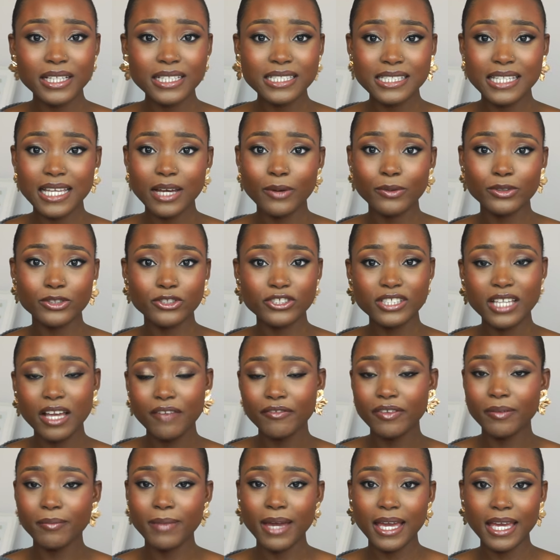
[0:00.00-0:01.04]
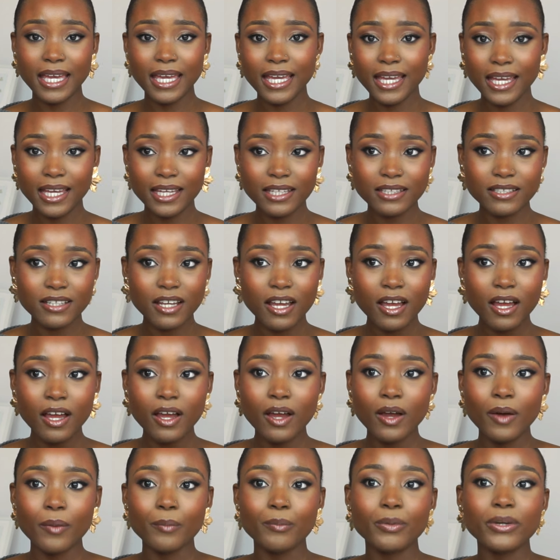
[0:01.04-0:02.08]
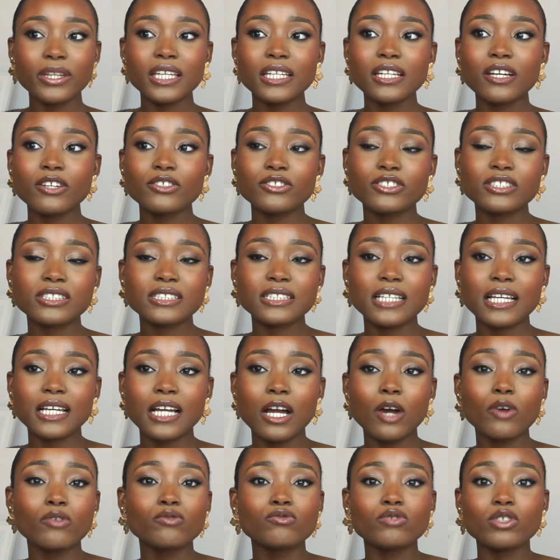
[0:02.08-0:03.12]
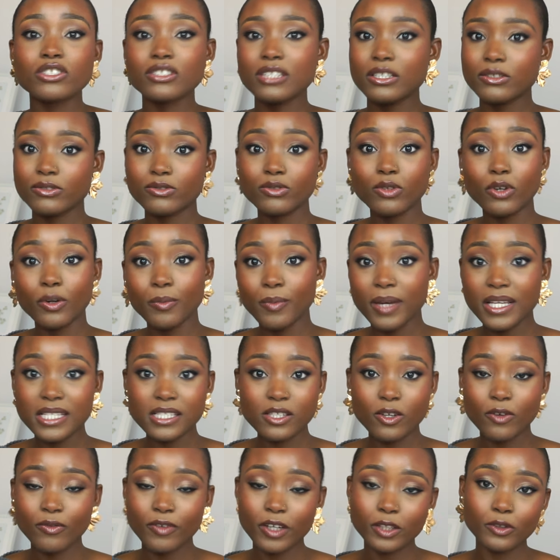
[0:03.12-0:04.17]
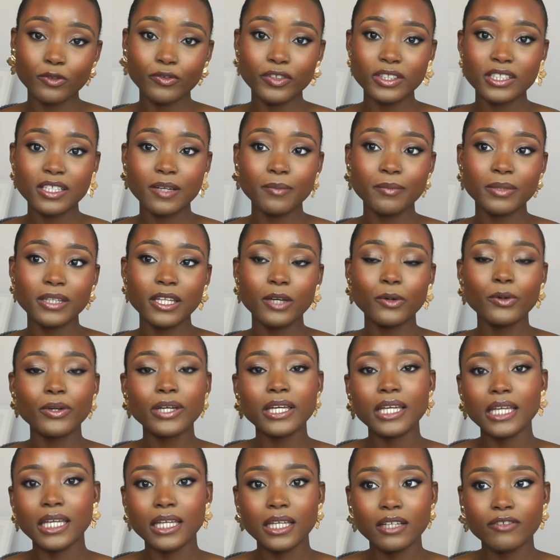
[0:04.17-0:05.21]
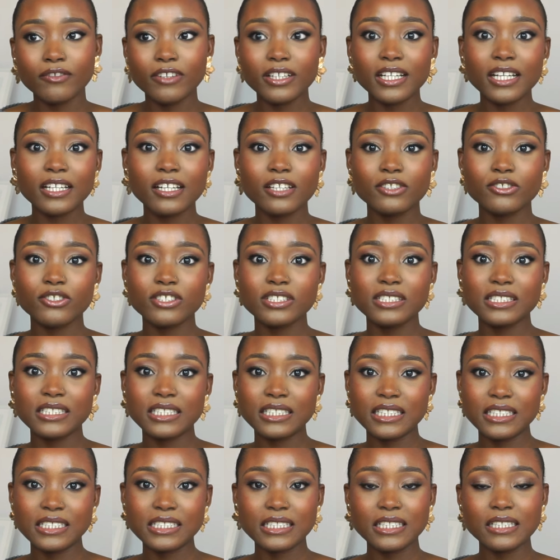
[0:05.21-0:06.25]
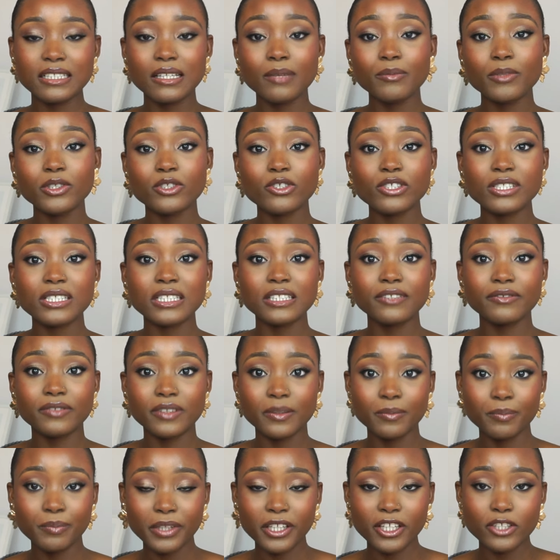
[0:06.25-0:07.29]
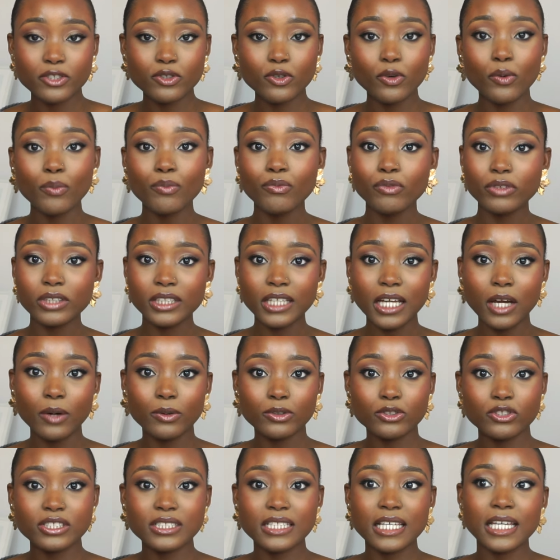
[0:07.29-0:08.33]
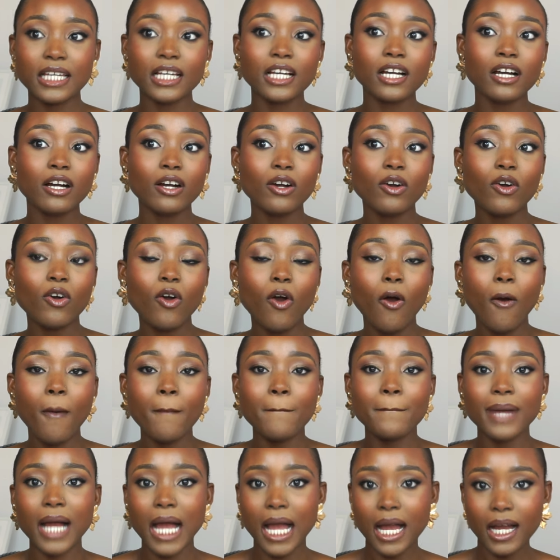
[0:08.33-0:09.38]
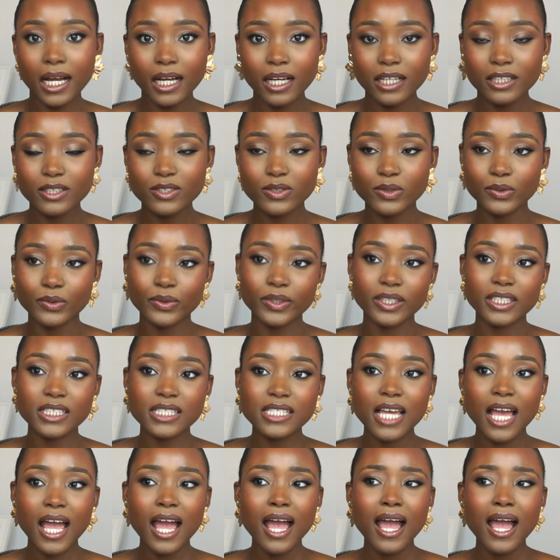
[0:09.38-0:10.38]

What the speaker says: that I would just have in my head. But then I was just like, I'll just talk myself out of it and be like, okay, rather than just deleting it, let me just leave the page. Hopefully I'll just like come back to it.